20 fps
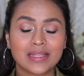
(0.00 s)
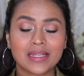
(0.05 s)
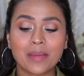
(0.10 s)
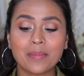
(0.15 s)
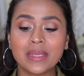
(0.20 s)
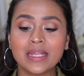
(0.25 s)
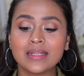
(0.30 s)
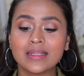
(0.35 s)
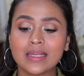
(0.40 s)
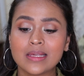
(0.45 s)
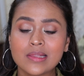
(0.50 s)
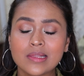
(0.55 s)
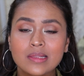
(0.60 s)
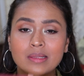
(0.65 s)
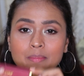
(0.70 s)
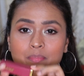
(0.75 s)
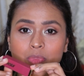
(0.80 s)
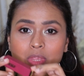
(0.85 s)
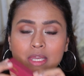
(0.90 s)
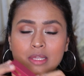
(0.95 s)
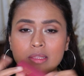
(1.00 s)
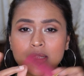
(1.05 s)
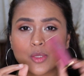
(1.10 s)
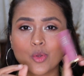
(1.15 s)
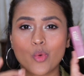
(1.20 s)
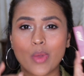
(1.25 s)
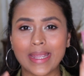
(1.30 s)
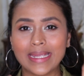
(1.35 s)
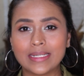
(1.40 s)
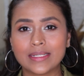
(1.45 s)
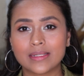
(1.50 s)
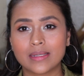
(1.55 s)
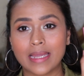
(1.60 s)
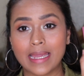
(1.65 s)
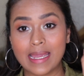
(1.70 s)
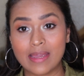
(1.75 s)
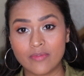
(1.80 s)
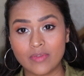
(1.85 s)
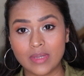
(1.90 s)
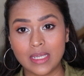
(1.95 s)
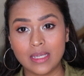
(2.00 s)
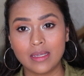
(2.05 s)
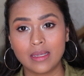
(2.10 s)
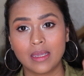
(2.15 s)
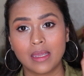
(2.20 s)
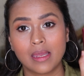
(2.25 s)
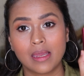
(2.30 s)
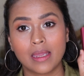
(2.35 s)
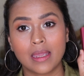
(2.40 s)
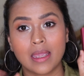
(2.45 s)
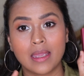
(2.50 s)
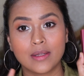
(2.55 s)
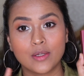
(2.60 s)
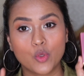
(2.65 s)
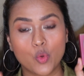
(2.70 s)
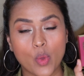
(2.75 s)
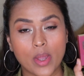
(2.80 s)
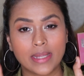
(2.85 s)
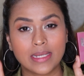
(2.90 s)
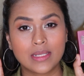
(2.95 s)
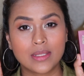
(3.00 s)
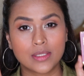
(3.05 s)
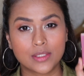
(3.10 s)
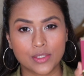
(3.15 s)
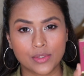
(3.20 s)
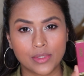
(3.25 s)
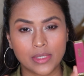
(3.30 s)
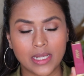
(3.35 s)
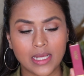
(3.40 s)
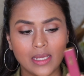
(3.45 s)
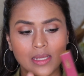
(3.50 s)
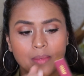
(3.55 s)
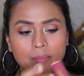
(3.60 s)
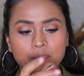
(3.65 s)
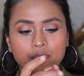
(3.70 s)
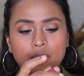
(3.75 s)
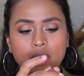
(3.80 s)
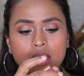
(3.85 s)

I mean, this is quite heavy and quite sturdy,